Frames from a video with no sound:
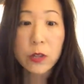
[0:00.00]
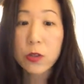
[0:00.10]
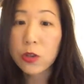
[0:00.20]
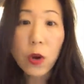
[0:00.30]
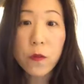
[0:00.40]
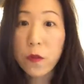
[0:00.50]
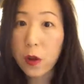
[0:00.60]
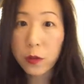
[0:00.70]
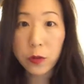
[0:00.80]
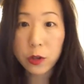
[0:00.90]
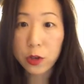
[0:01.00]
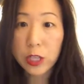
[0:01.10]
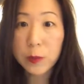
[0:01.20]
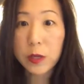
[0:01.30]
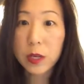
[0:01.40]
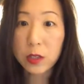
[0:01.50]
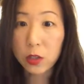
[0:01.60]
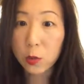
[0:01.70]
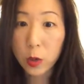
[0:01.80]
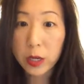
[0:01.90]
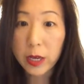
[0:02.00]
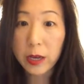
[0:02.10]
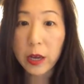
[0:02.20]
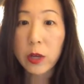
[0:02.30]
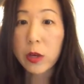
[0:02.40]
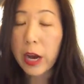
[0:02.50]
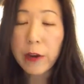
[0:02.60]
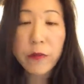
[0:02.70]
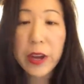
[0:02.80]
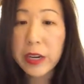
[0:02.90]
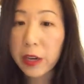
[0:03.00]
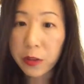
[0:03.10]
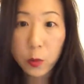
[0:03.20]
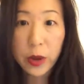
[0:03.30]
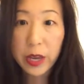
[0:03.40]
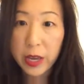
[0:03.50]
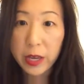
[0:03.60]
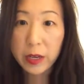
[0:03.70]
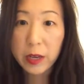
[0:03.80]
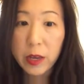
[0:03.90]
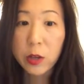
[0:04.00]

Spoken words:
So don't follow the trends because it's working. You got to find another way in.